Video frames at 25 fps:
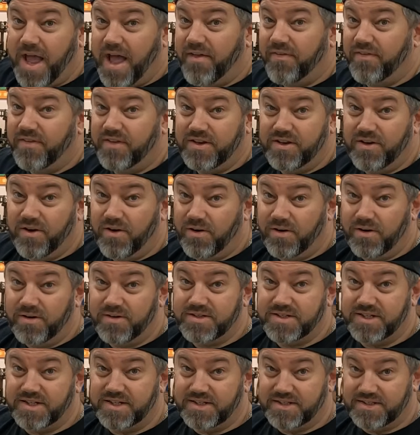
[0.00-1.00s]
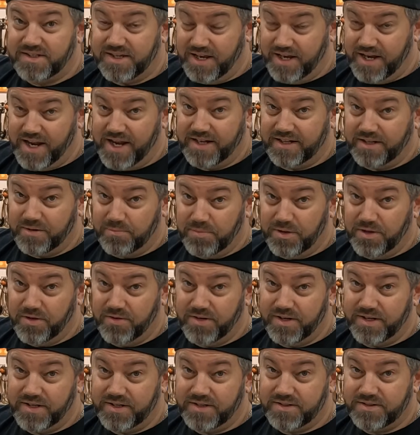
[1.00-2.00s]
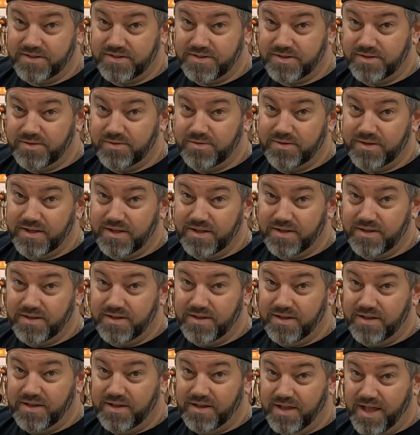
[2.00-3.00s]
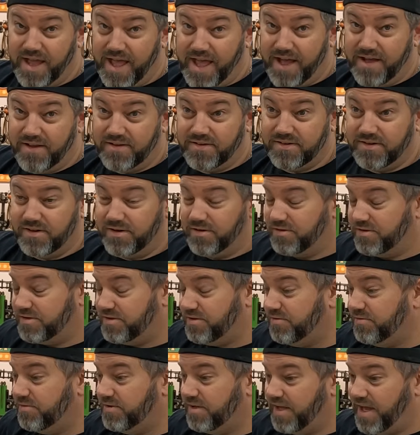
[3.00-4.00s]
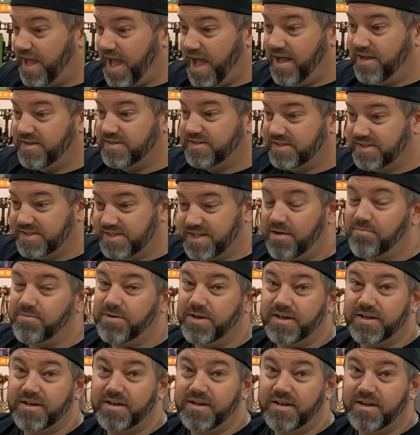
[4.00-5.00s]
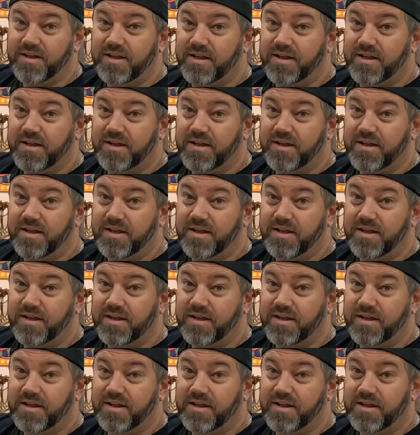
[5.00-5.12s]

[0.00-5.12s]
out in the yard to connect the building to the house, or to the house and septic.